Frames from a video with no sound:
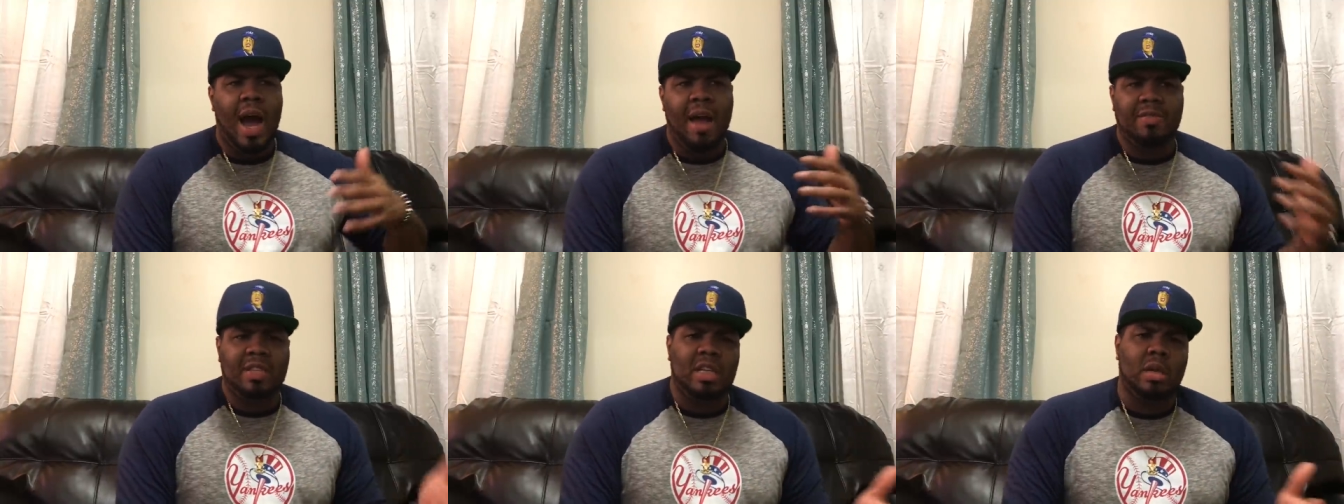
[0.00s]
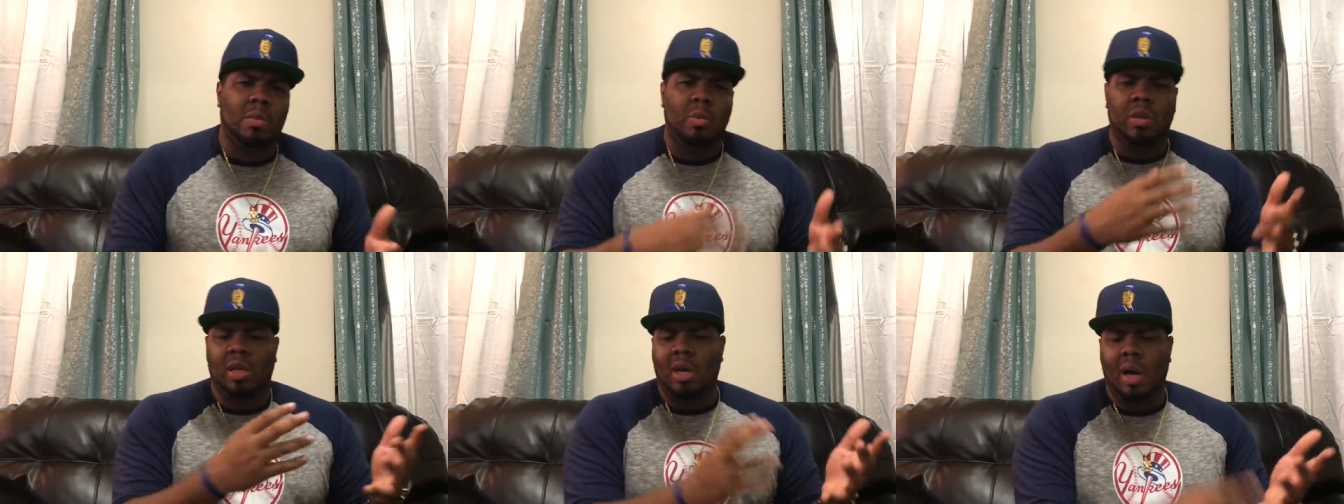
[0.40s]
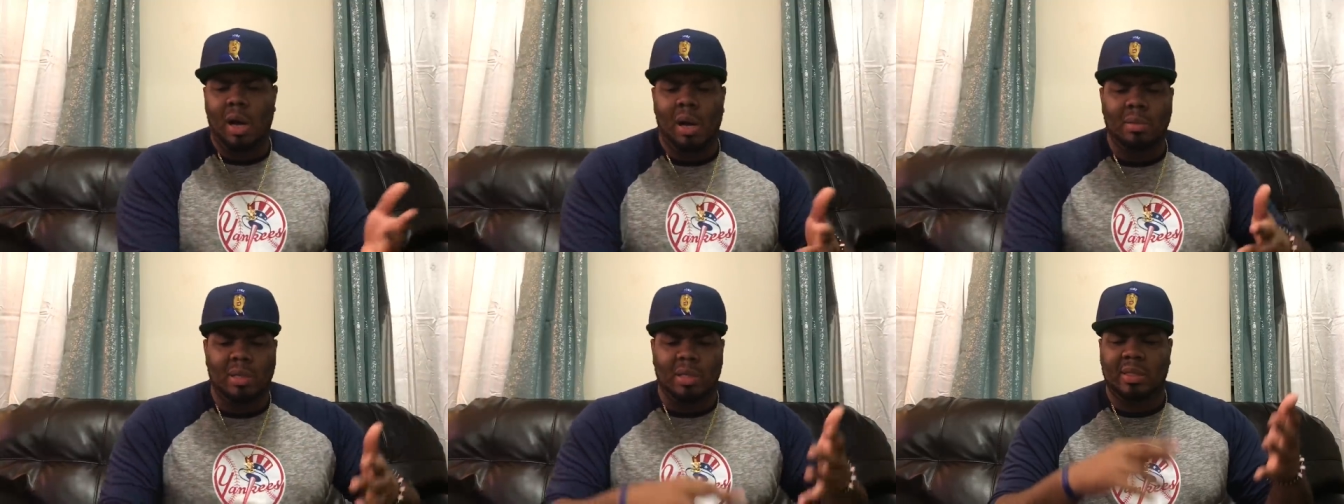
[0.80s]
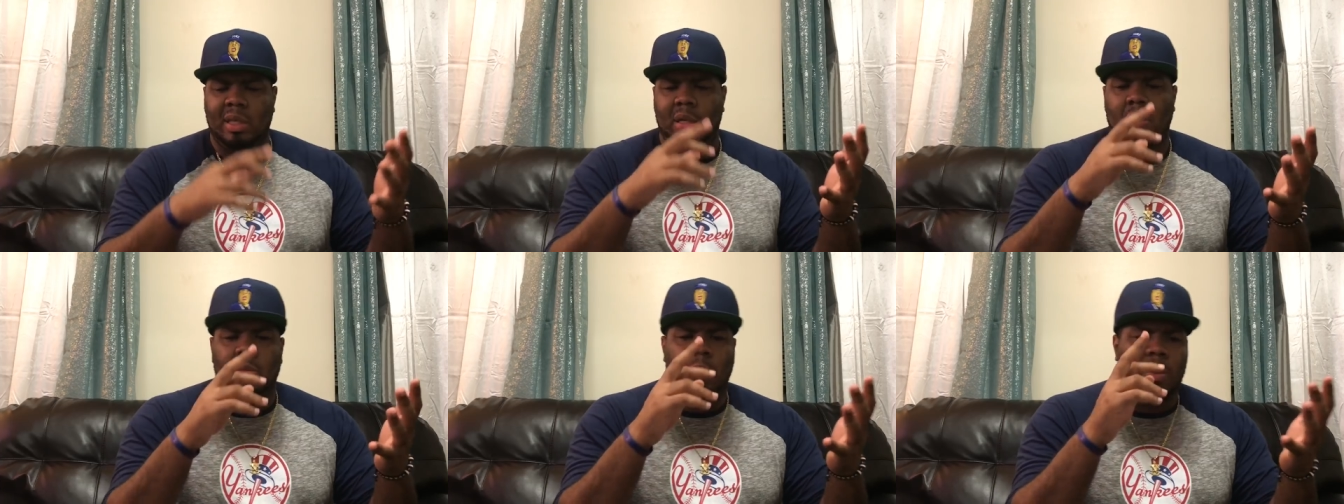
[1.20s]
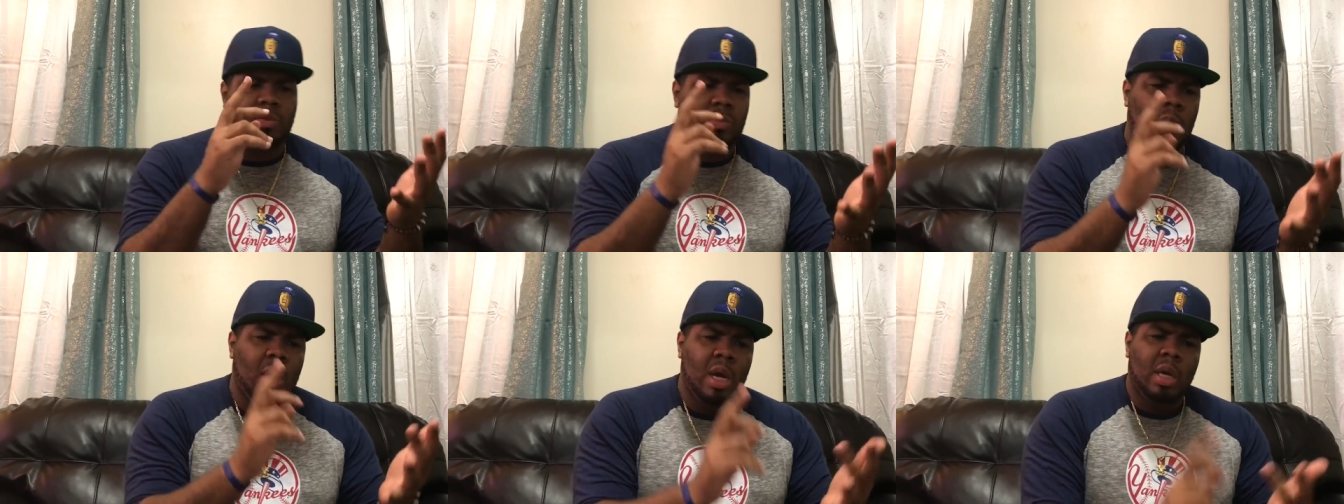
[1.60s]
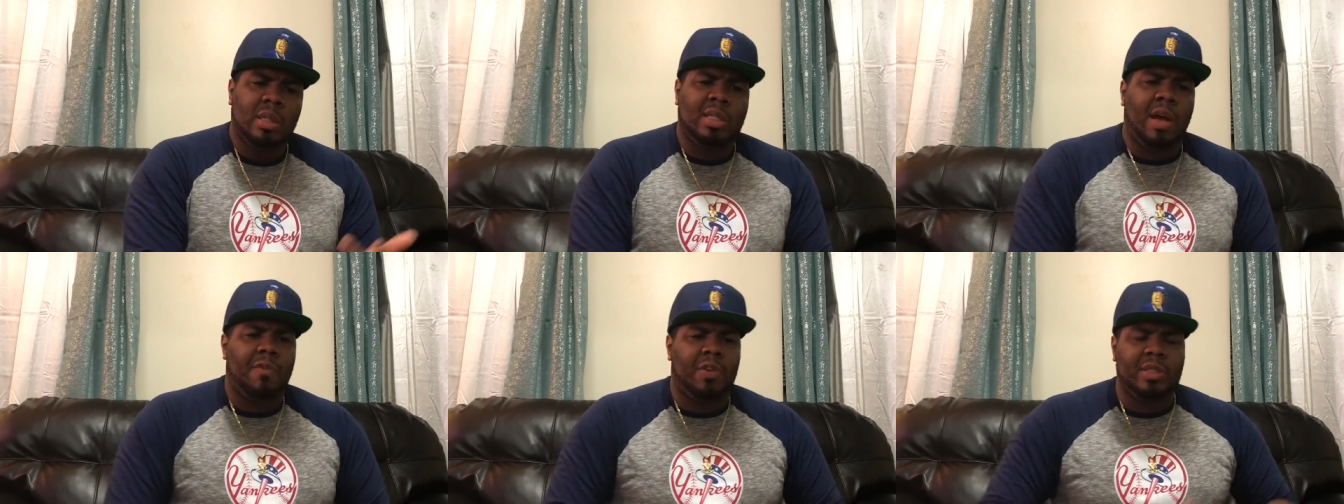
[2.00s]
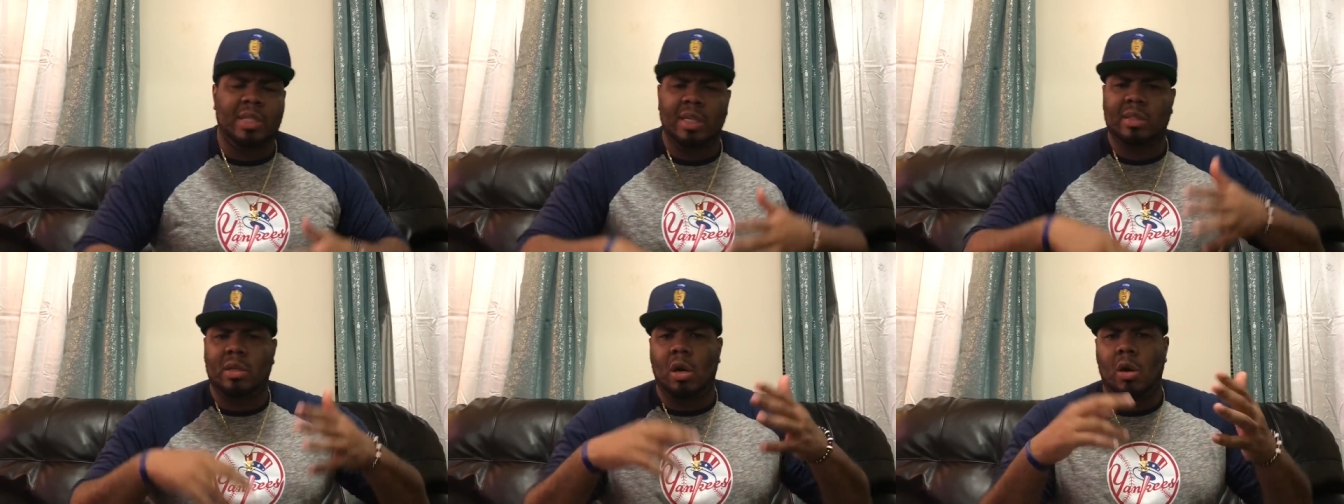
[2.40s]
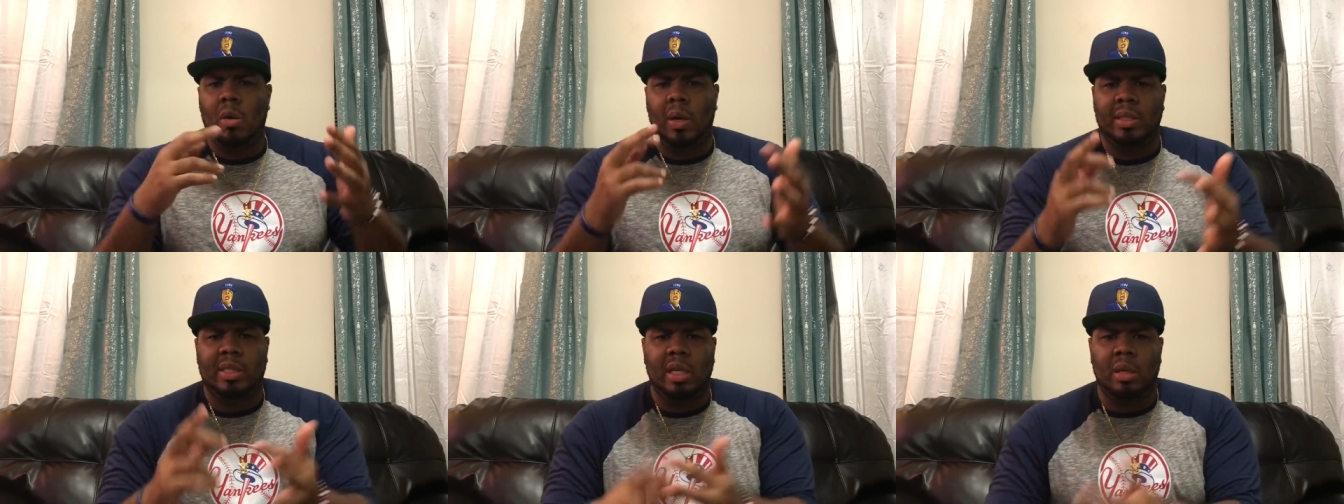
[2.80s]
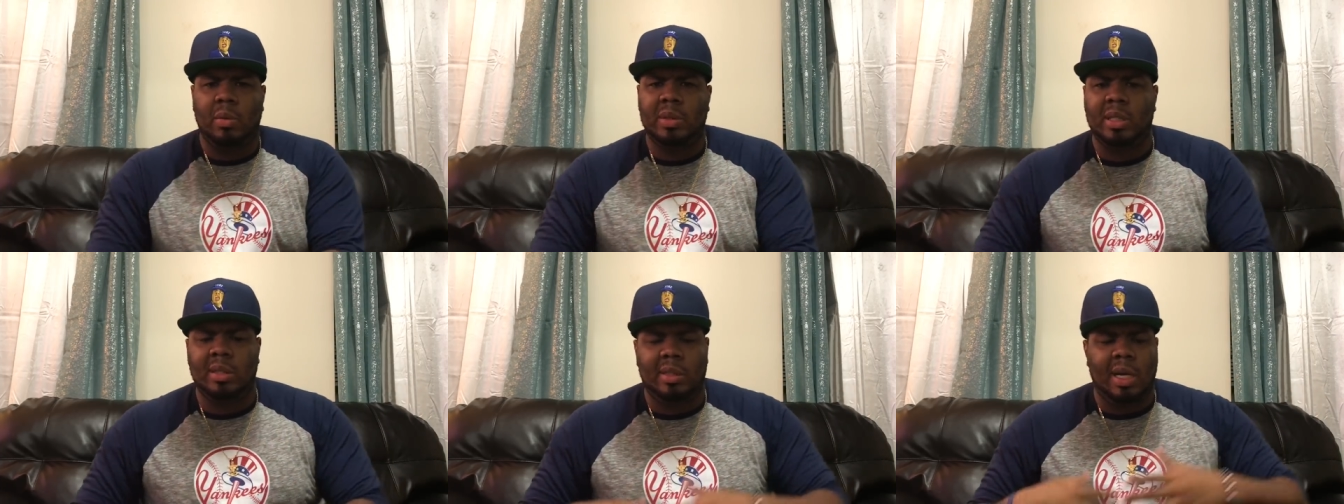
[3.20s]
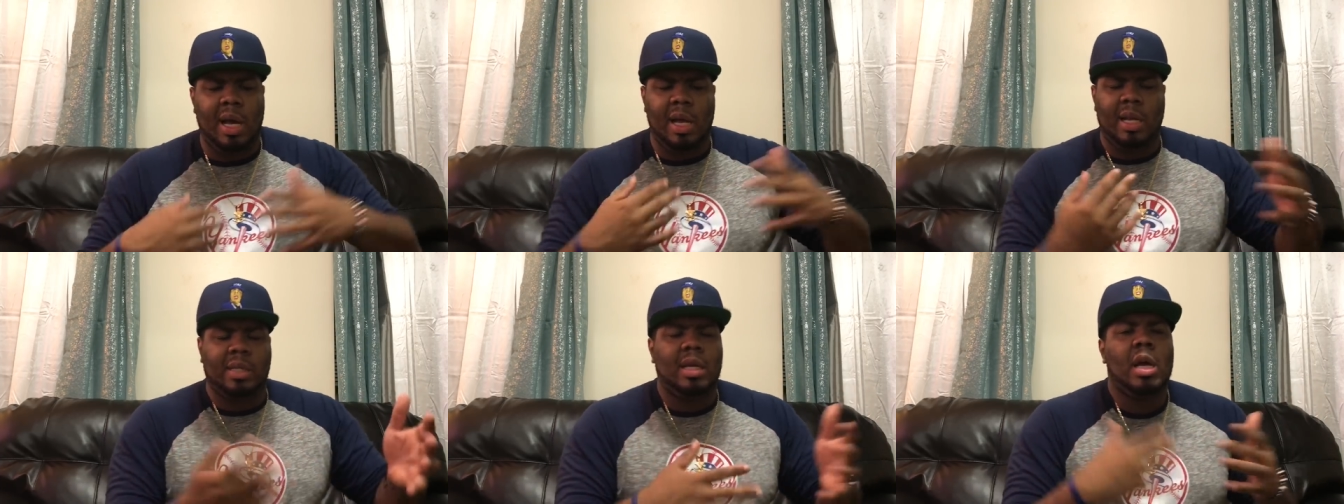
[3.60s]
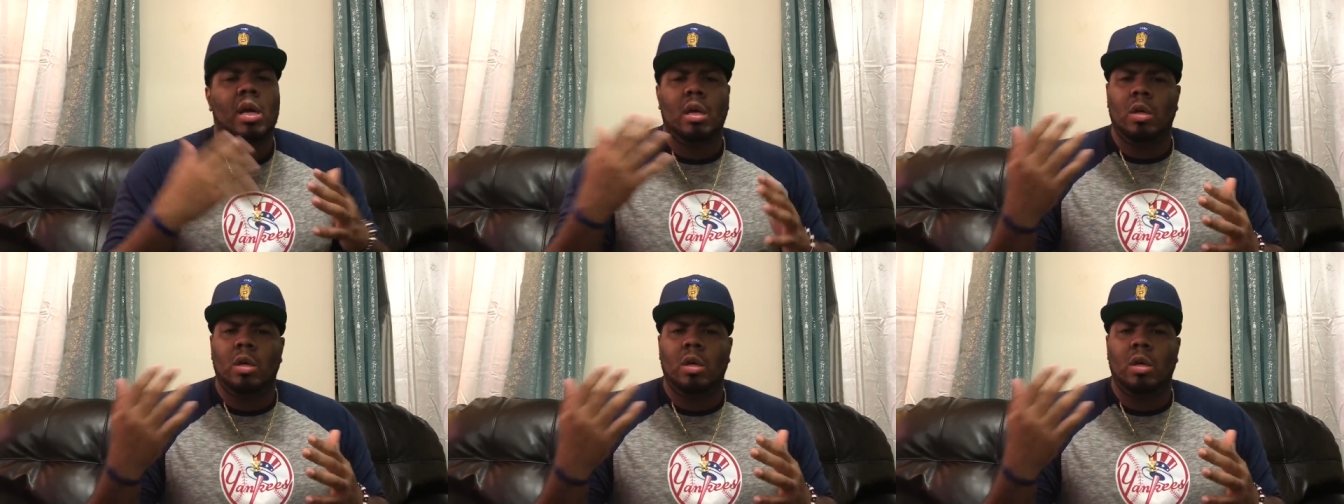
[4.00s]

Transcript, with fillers: I've seen him with the Cubs, I've seen him with San Francisco, I've seen him with Cincinnati.